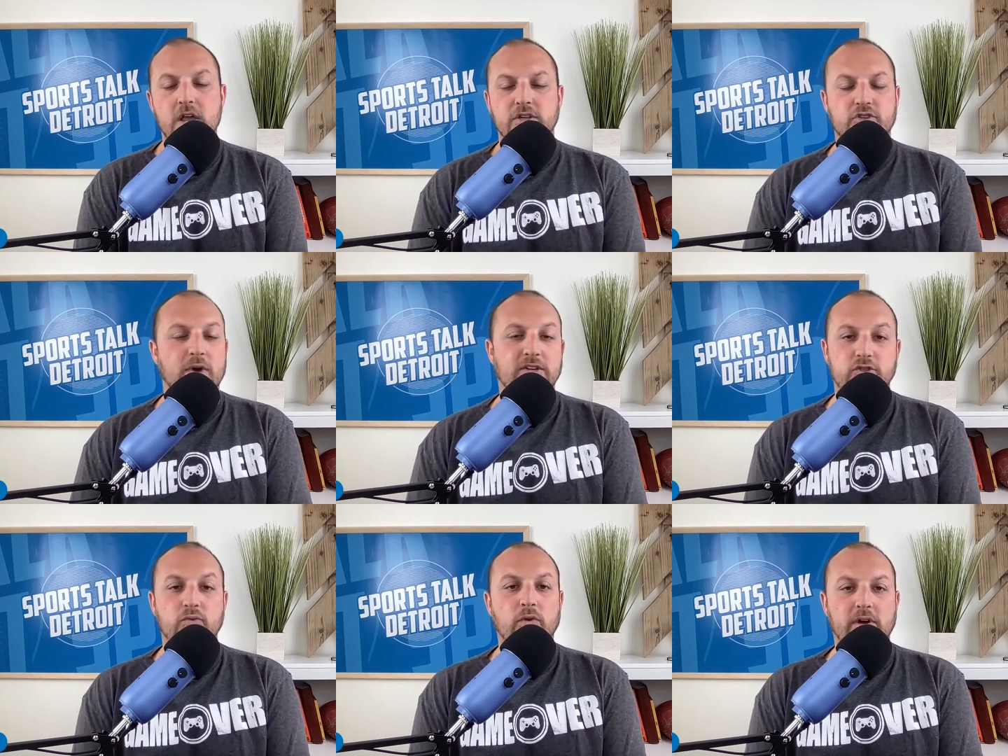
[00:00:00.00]
So I
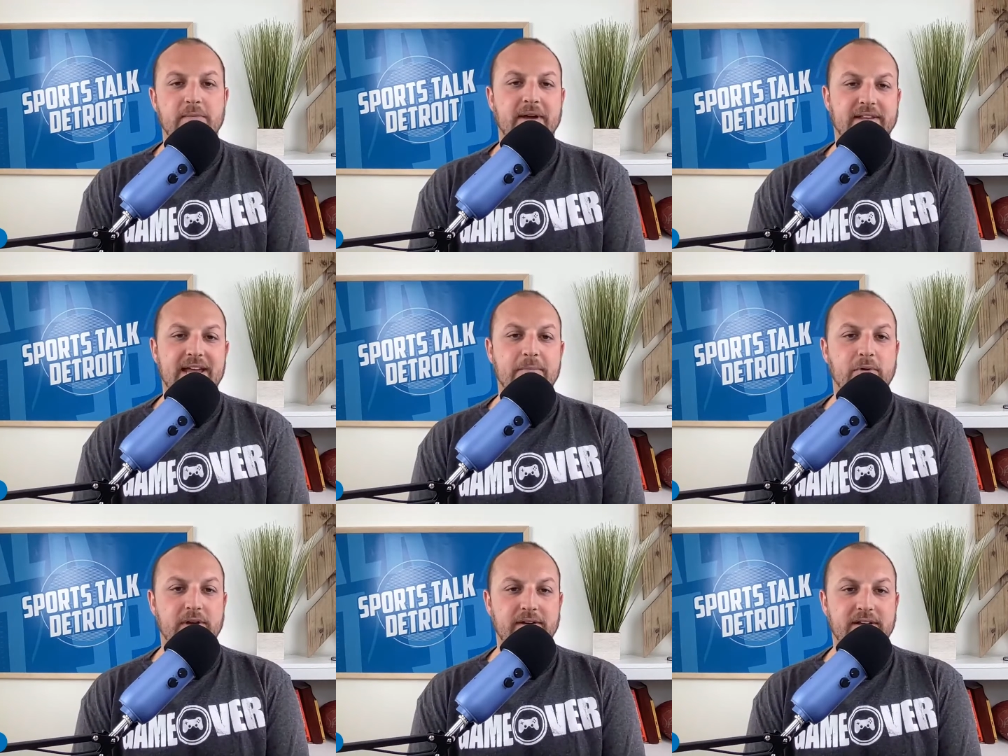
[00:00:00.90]
do worry about that
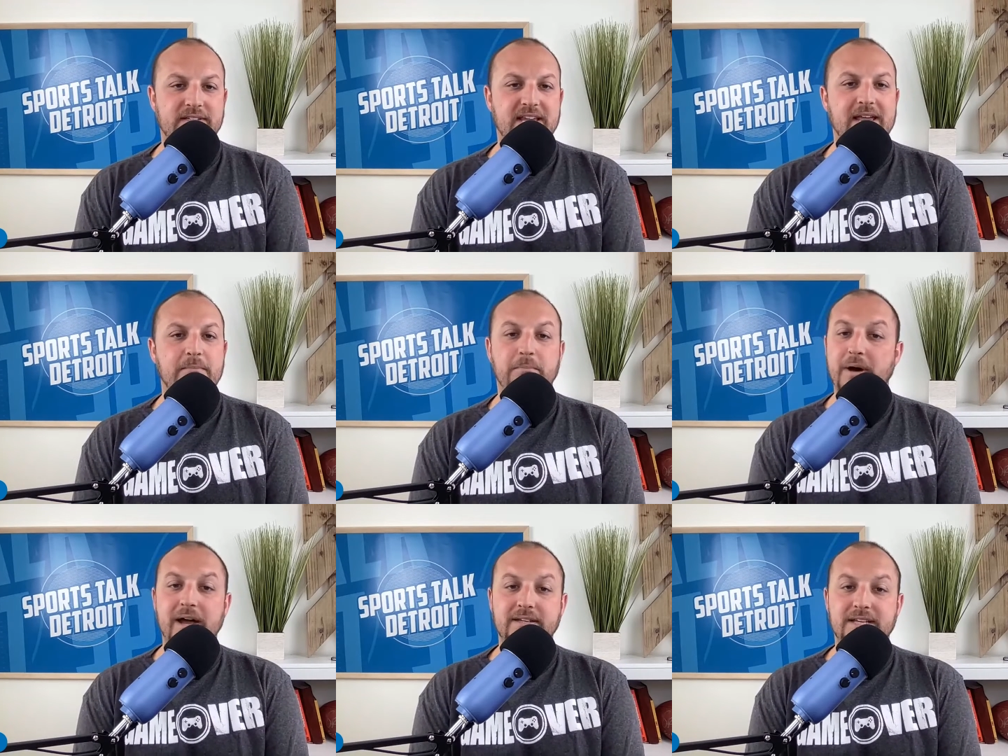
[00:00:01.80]
point in his game,
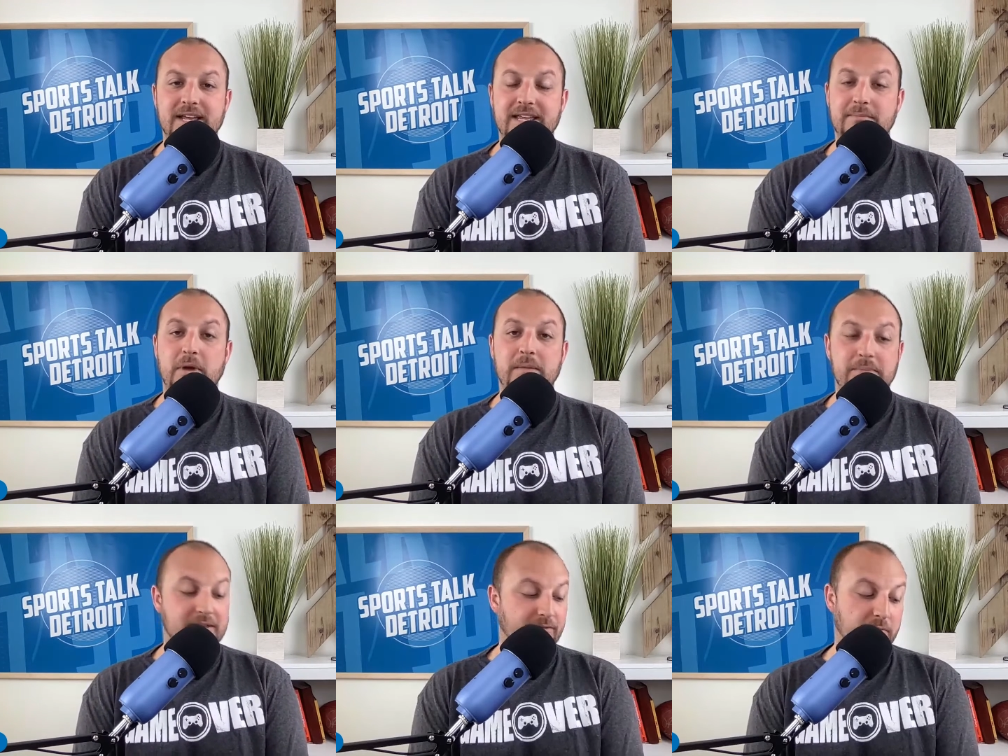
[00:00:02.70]
but he might
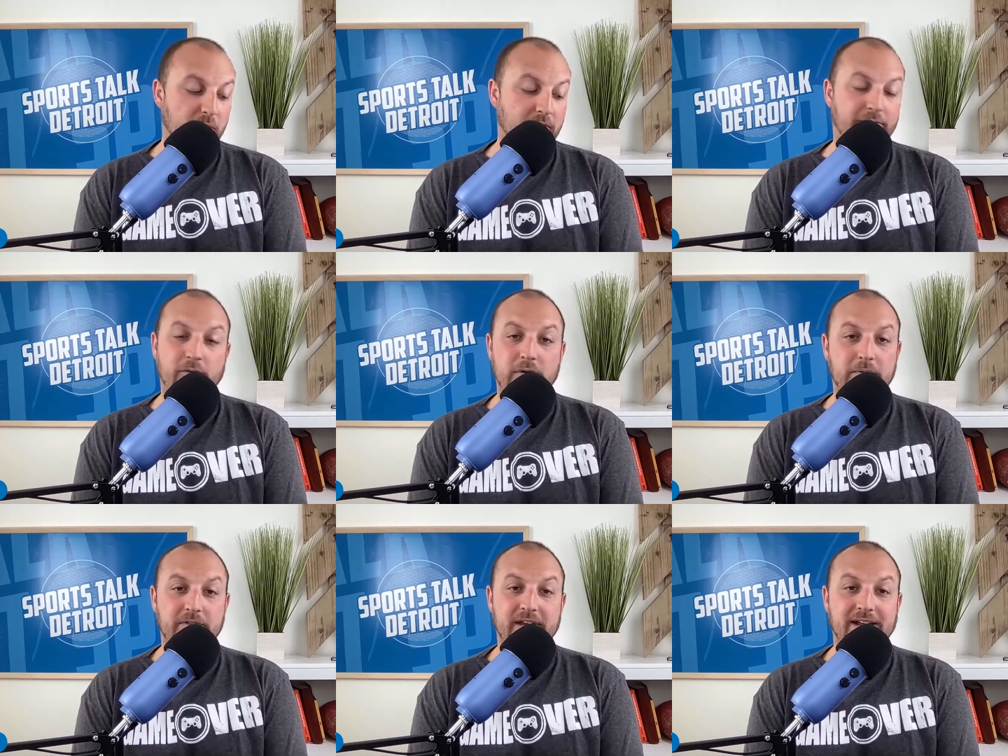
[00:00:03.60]
be even more
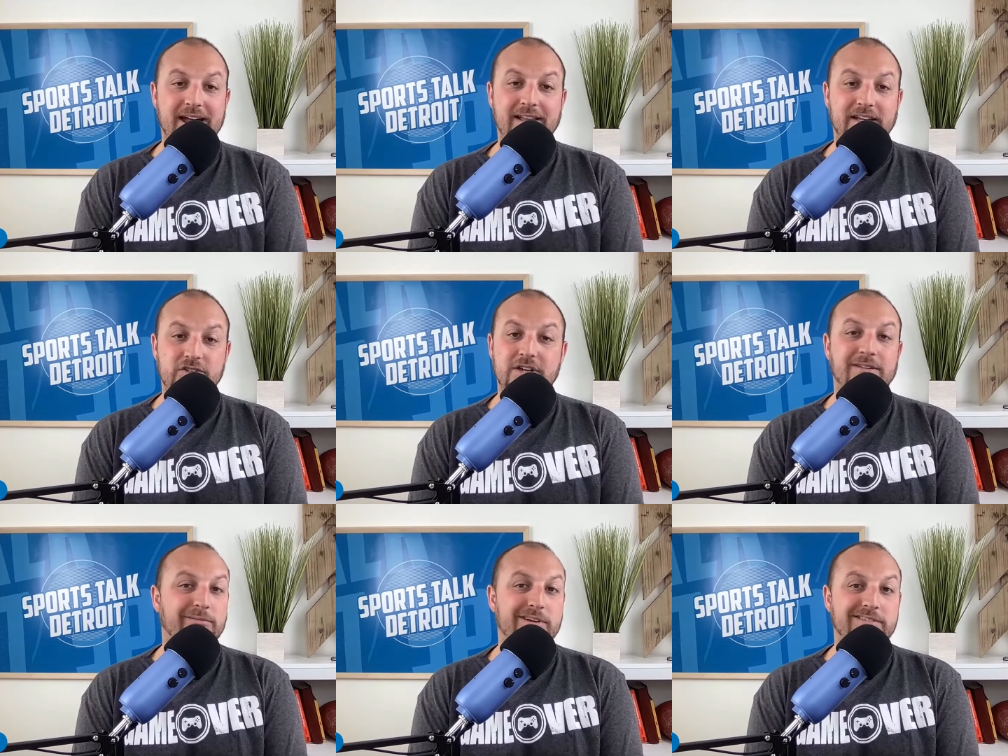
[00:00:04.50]
affordable than a guy like
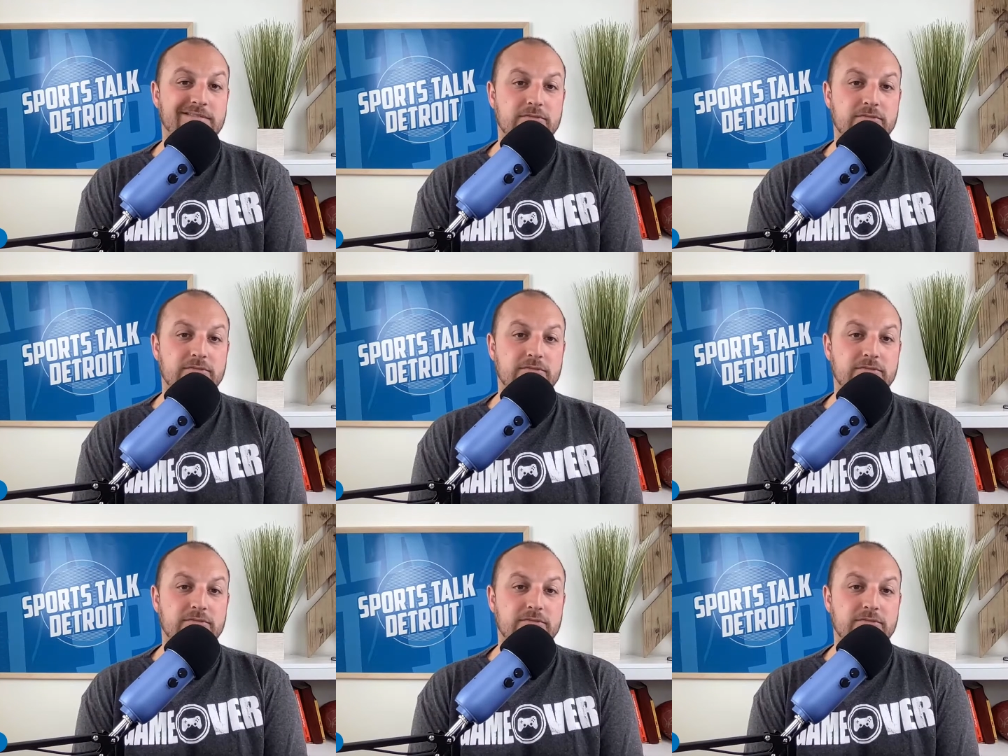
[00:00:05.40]
Jalen Brunson.